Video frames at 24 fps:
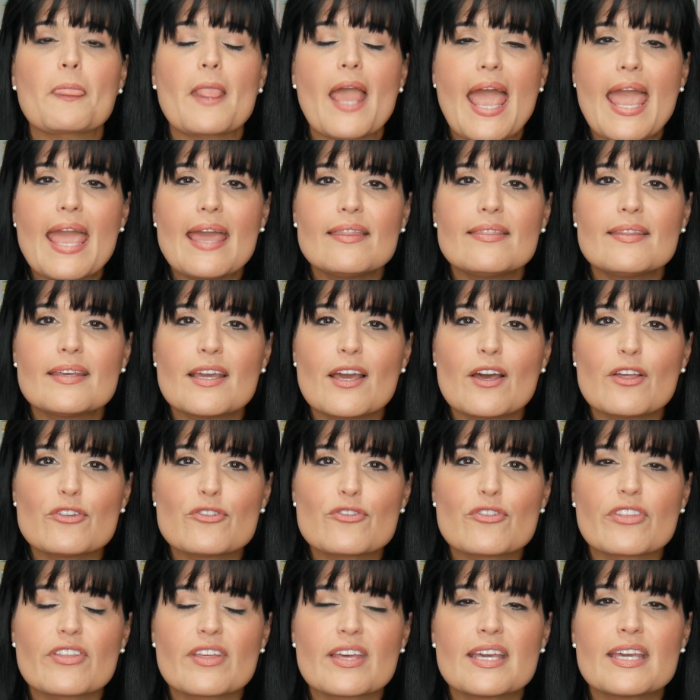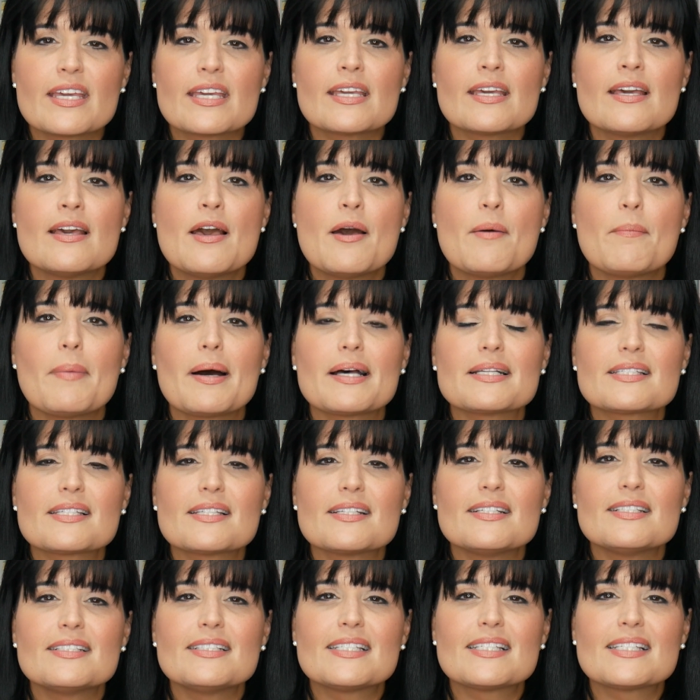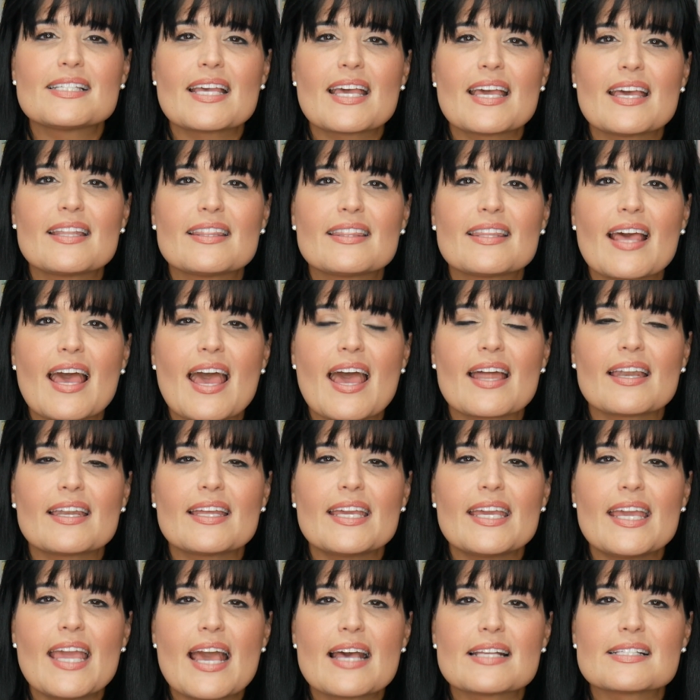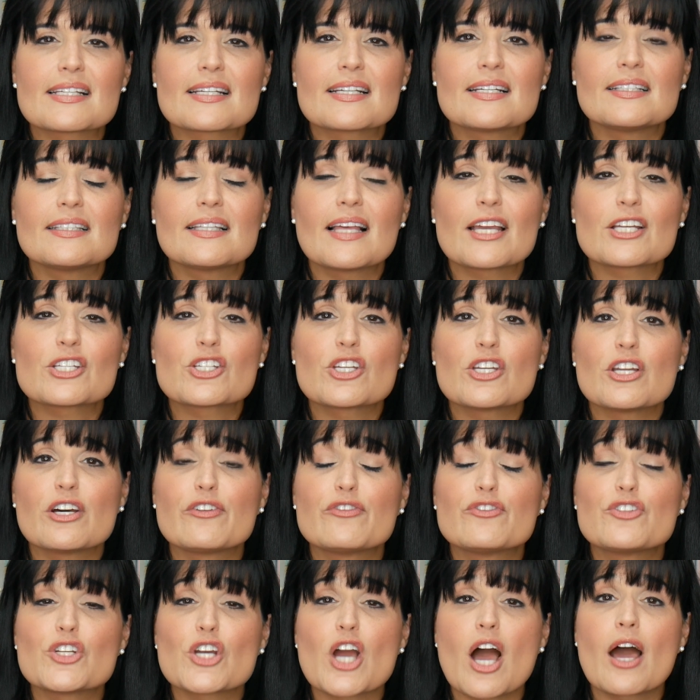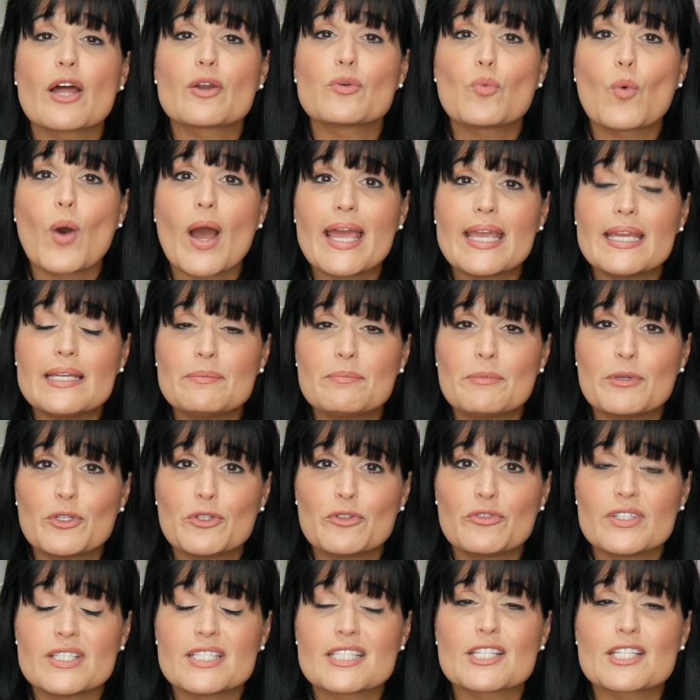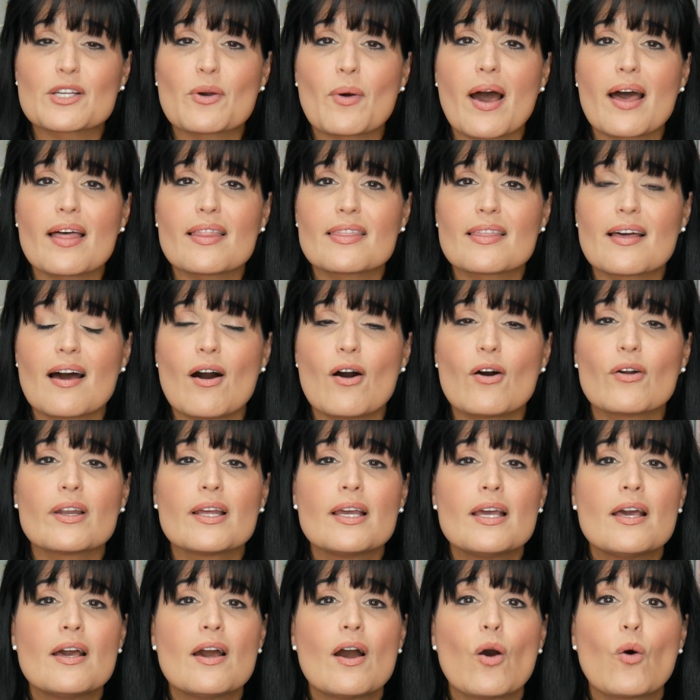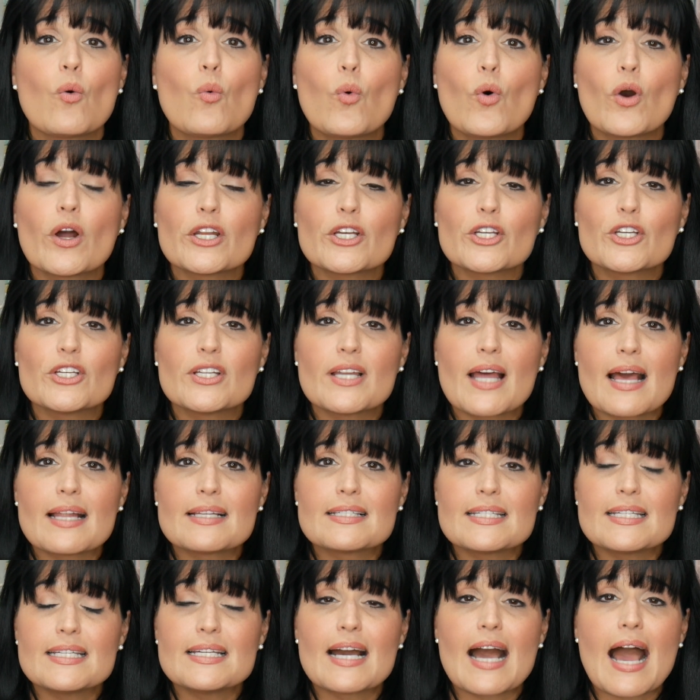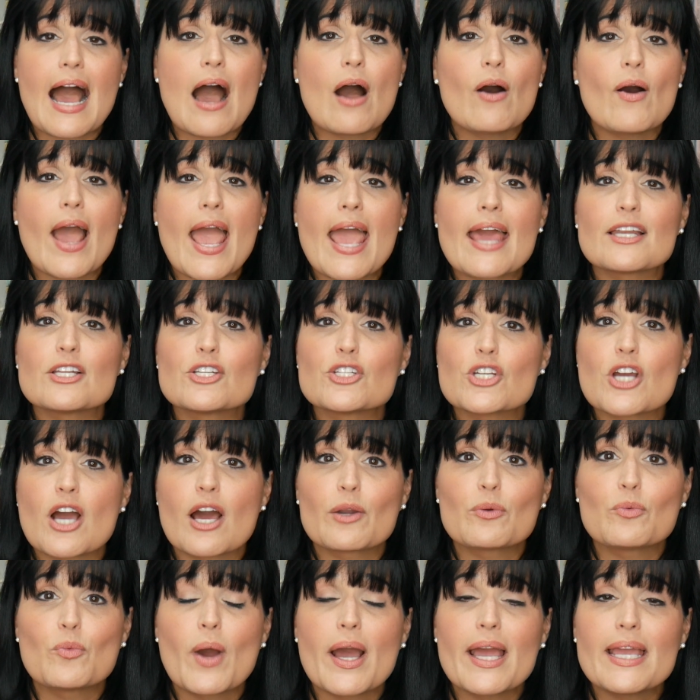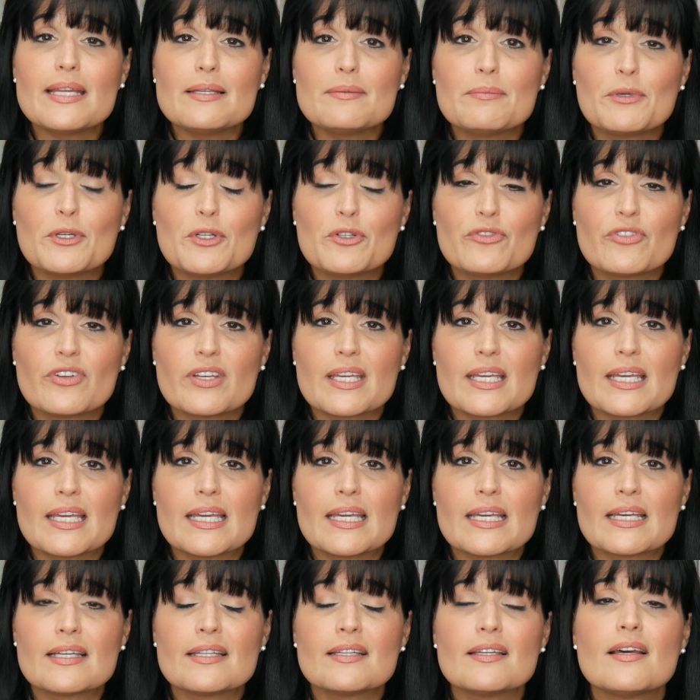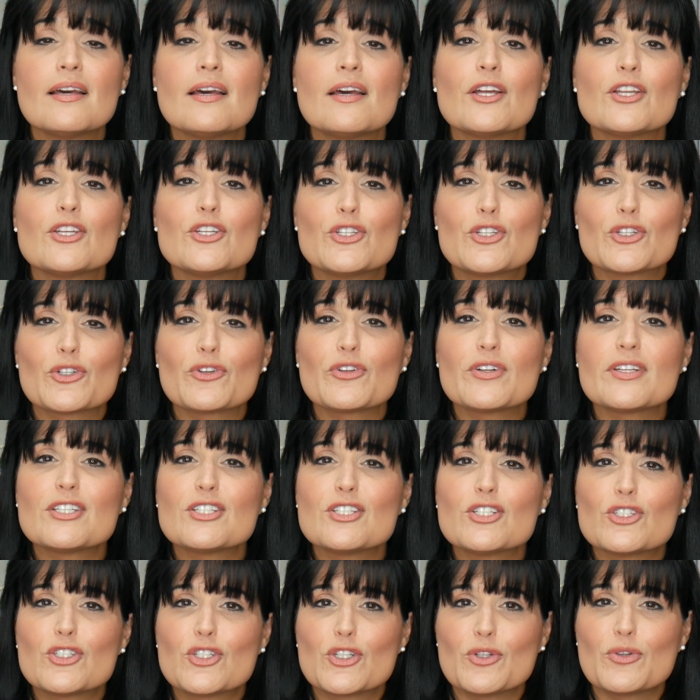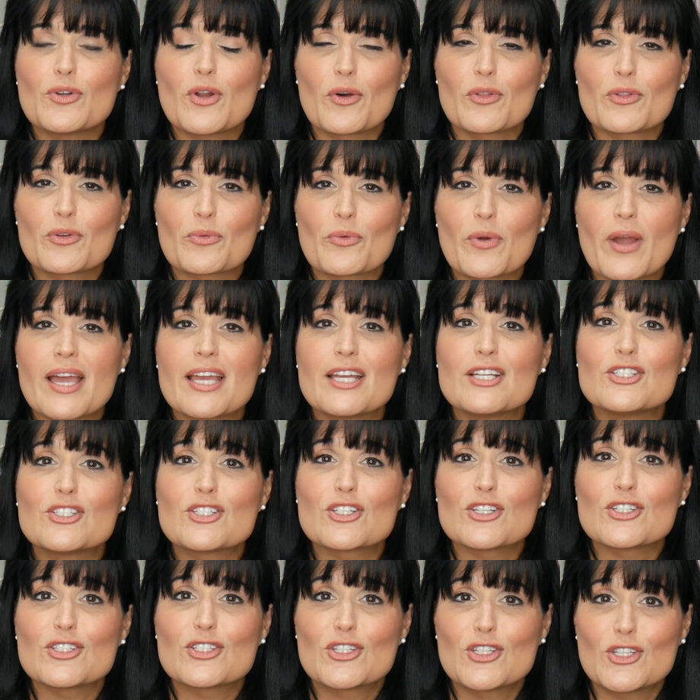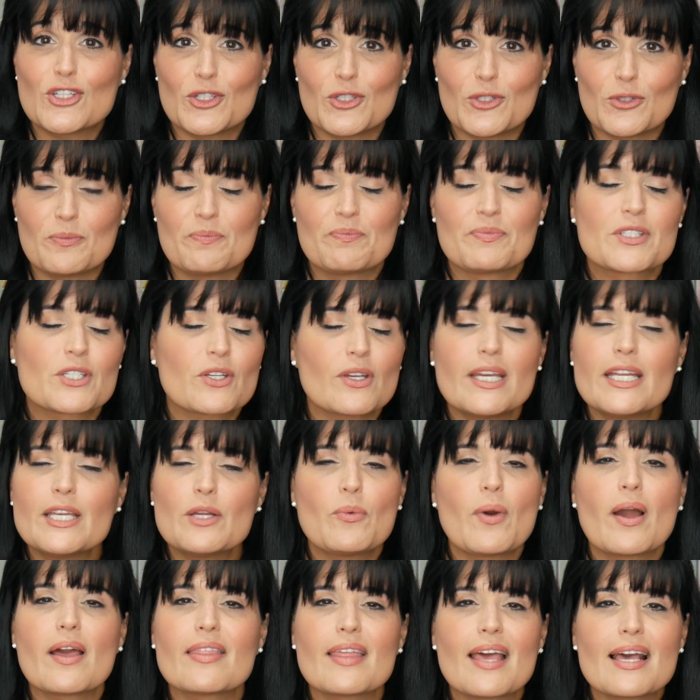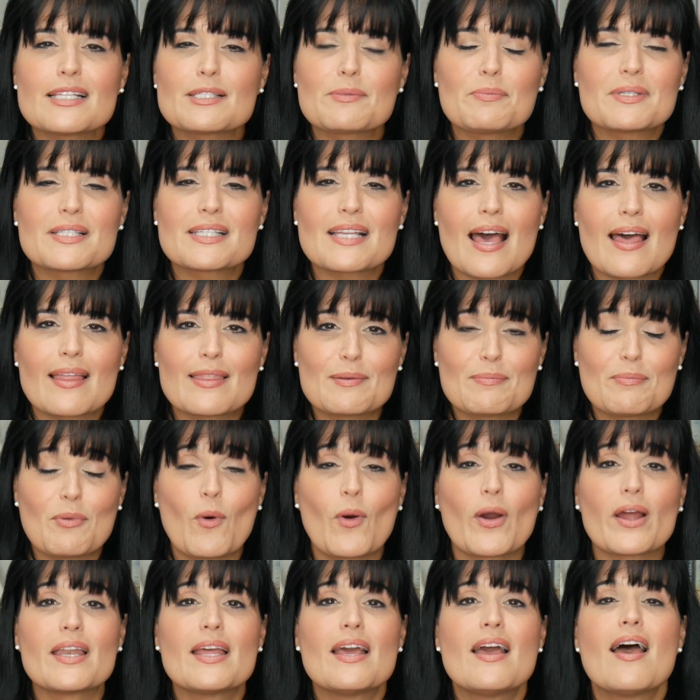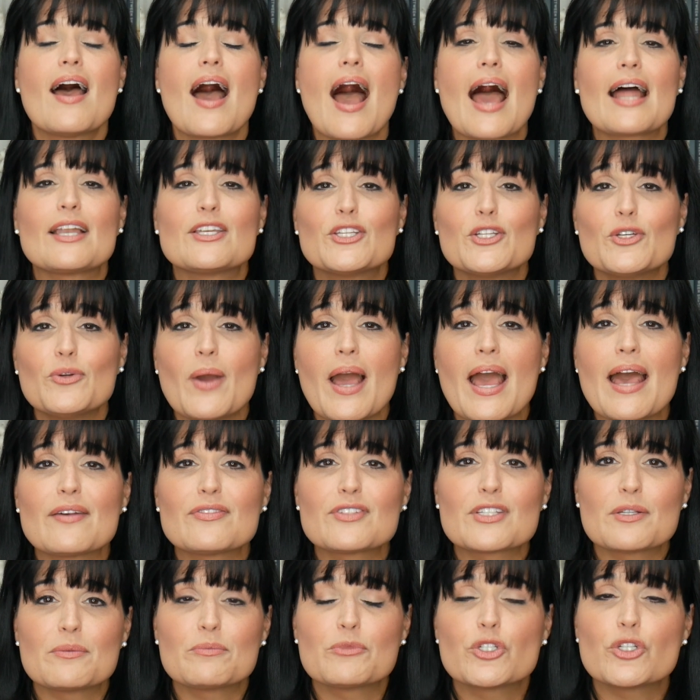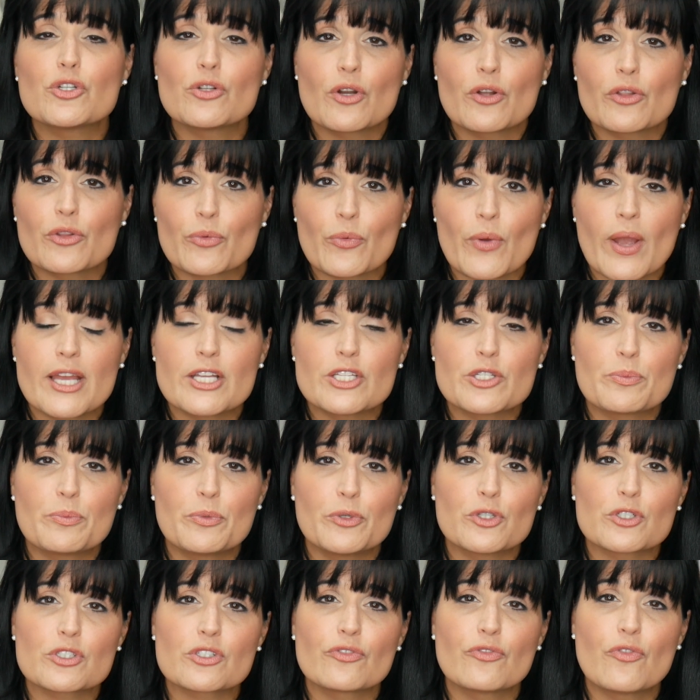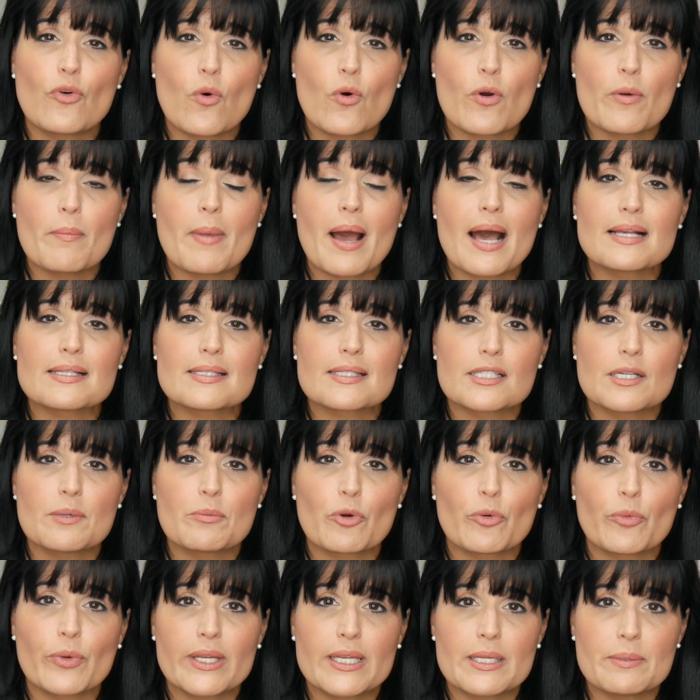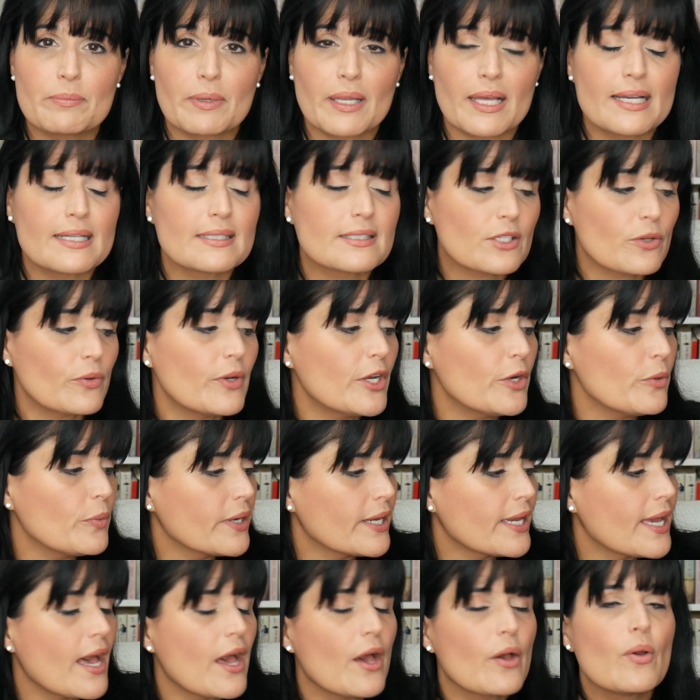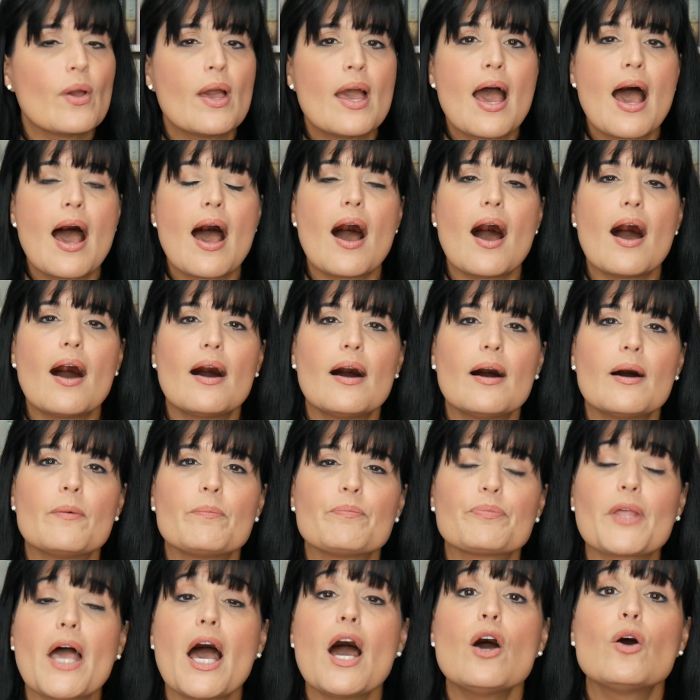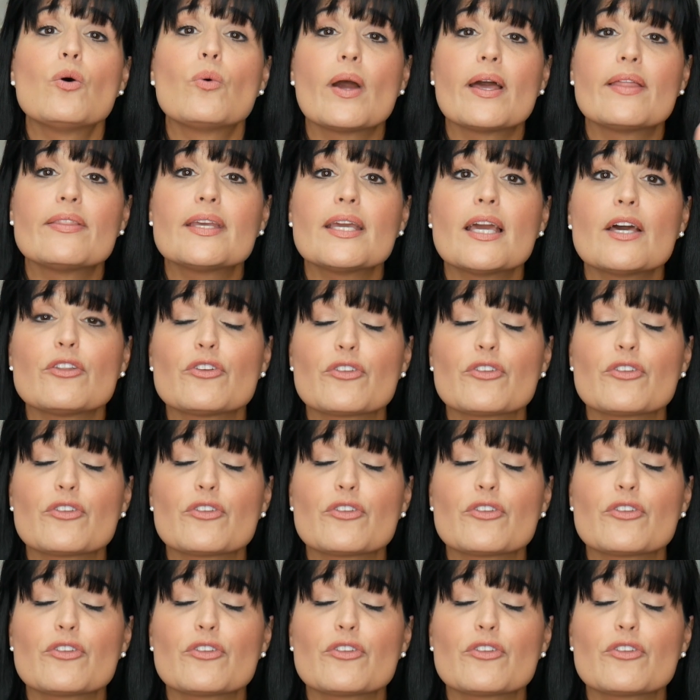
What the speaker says: And the other thing, my son said that he has a collection of John Wayne movies. So I thought, what a good idea. I'll add a John Wayne movie in during June on the Range too. So anyway, that's beside the point. I do have some June on the Range books for my summer reading plan. So here we go. Oh, and the other